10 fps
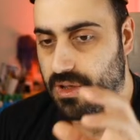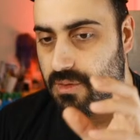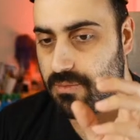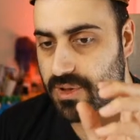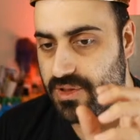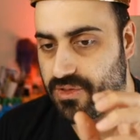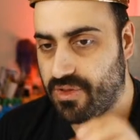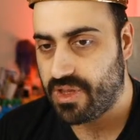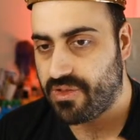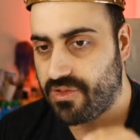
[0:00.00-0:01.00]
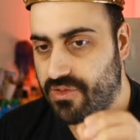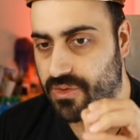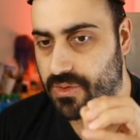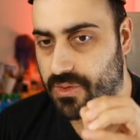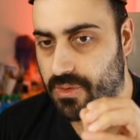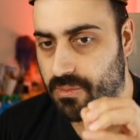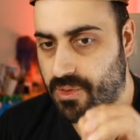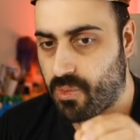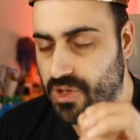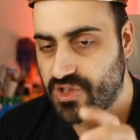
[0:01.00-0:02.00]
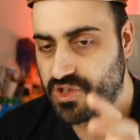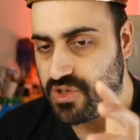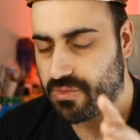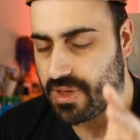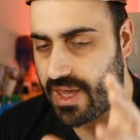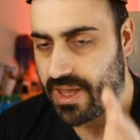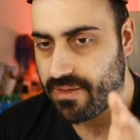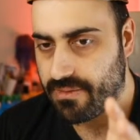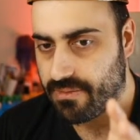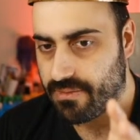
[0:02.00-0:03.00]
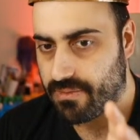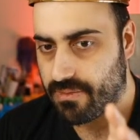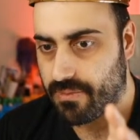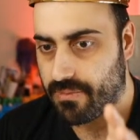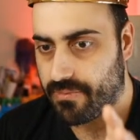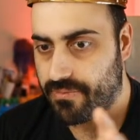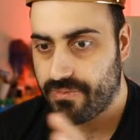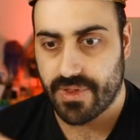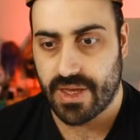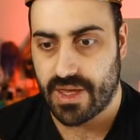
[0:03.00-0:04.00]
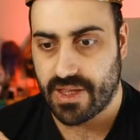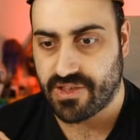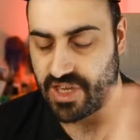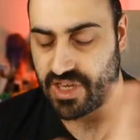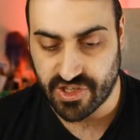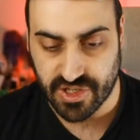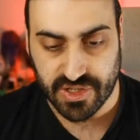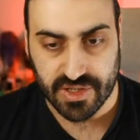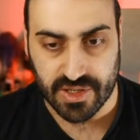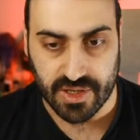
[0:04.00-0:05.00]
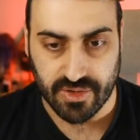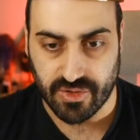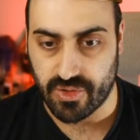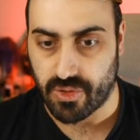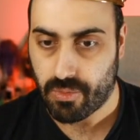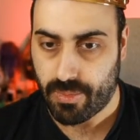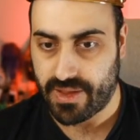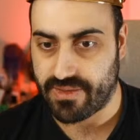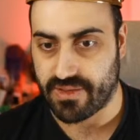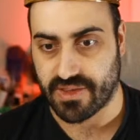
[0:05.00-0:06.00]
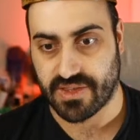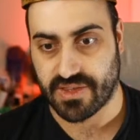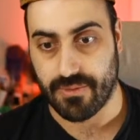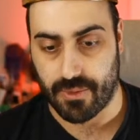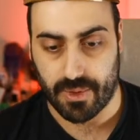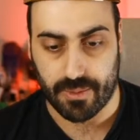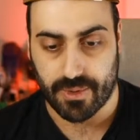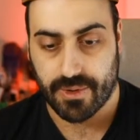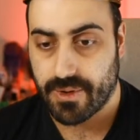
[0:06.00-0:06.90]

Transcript: but but once you get it, it changes your painting style forever.